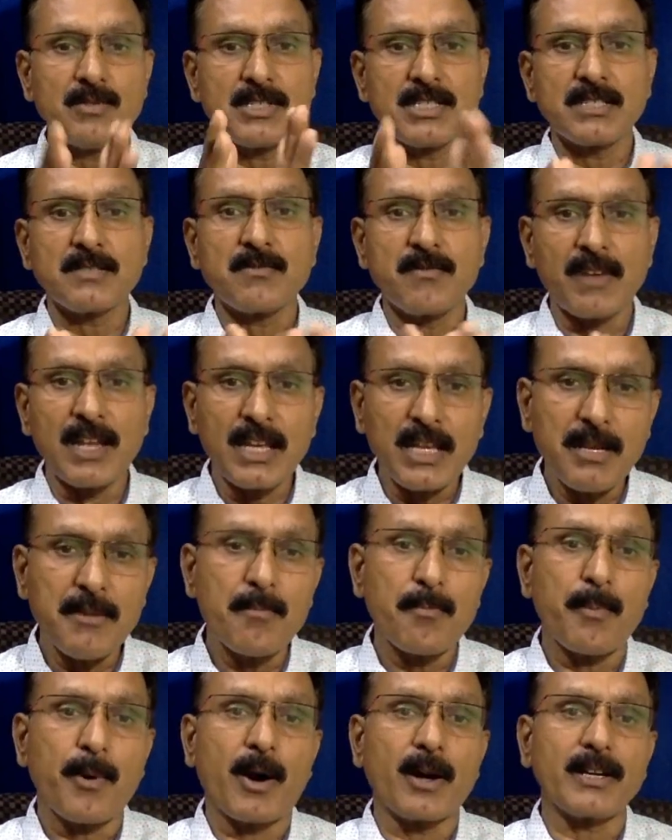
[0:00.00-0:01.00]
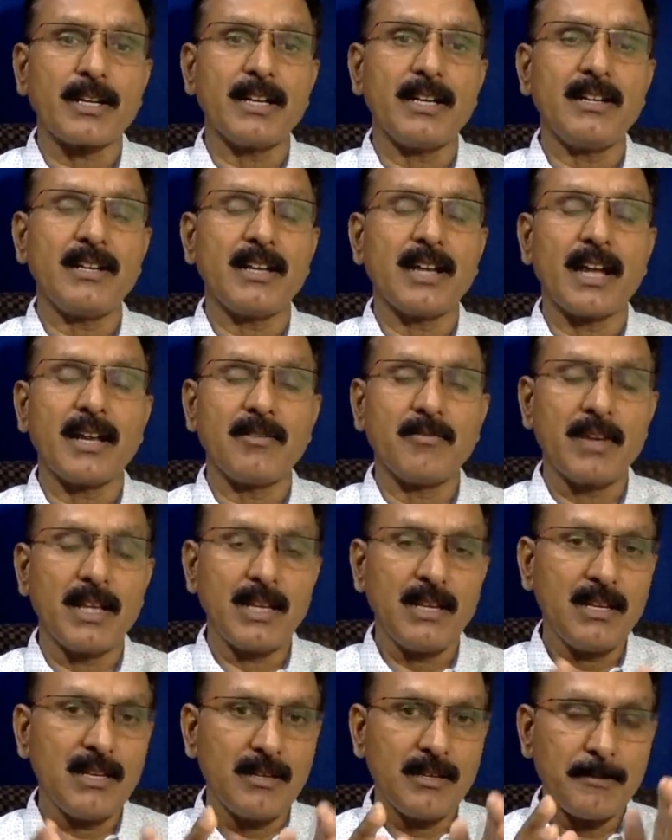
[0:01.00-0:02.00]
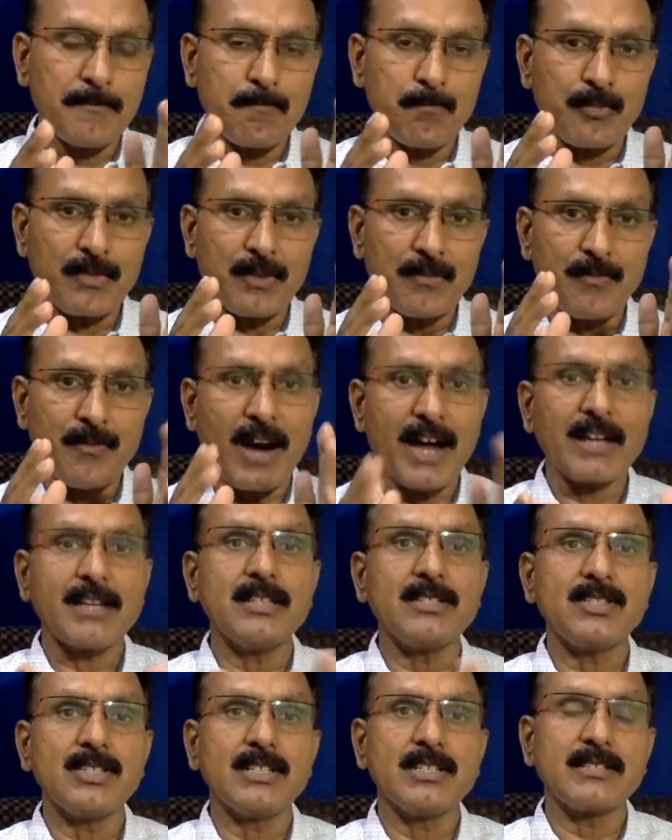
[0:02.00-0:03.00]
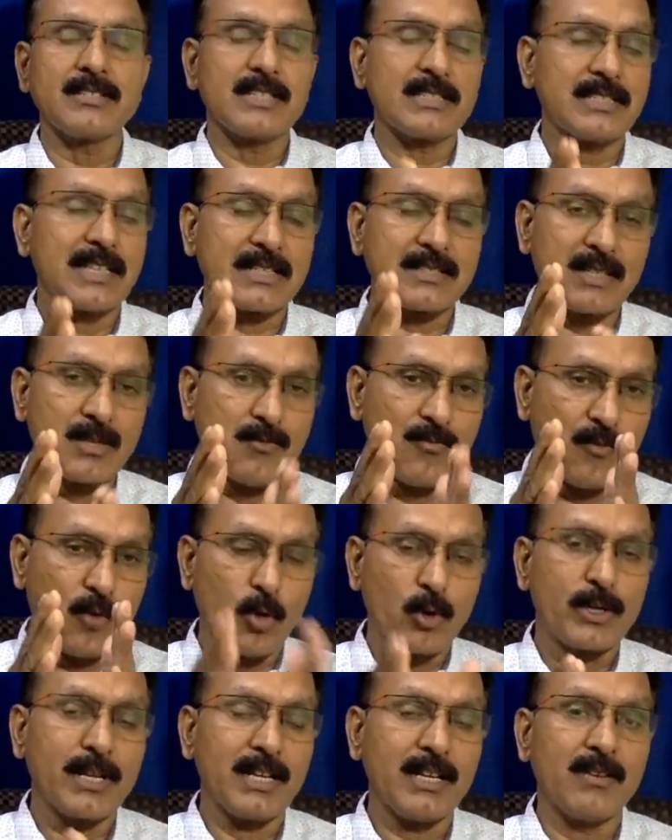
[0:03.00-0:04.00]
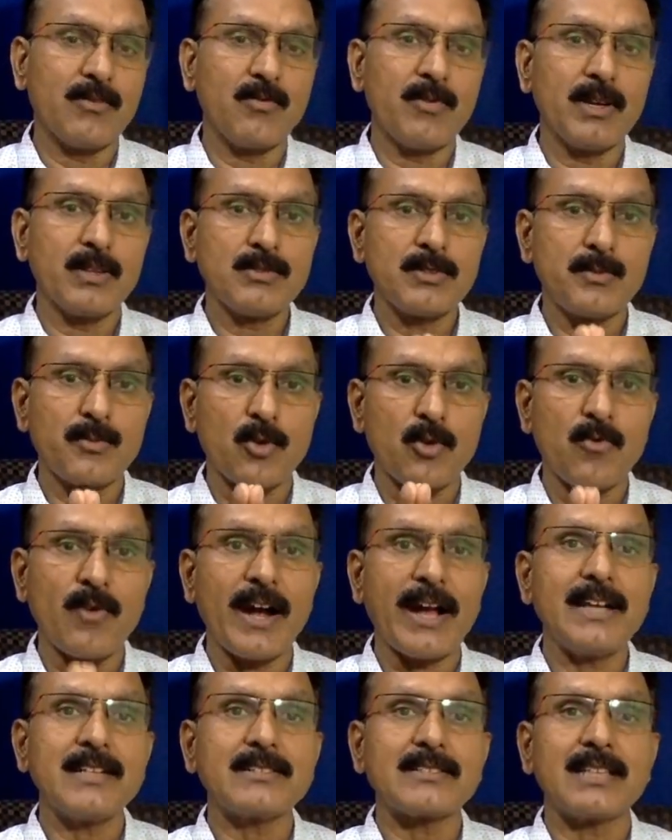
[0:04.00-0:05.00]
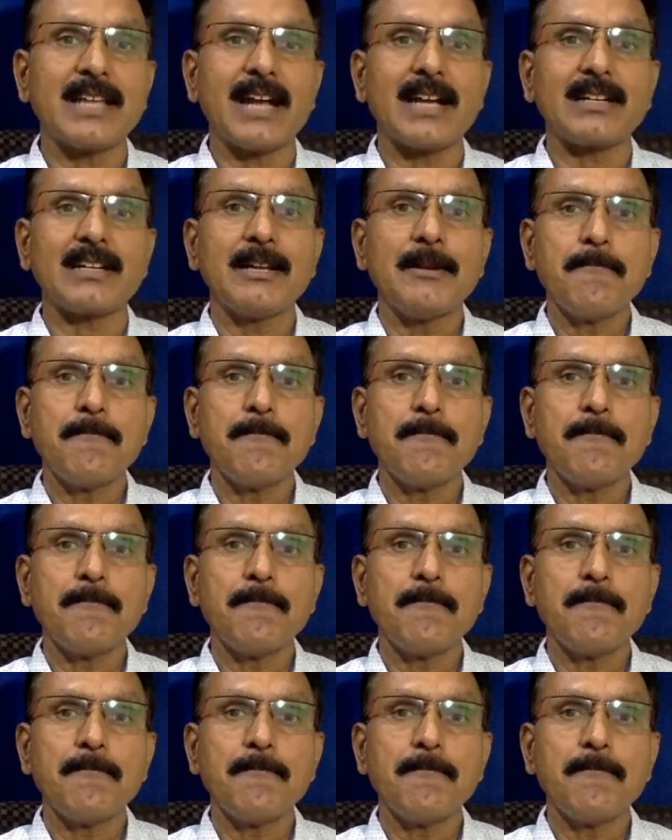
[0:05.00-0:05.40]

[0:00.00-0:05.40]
is very important and very far-reaching is the section 14, which provides that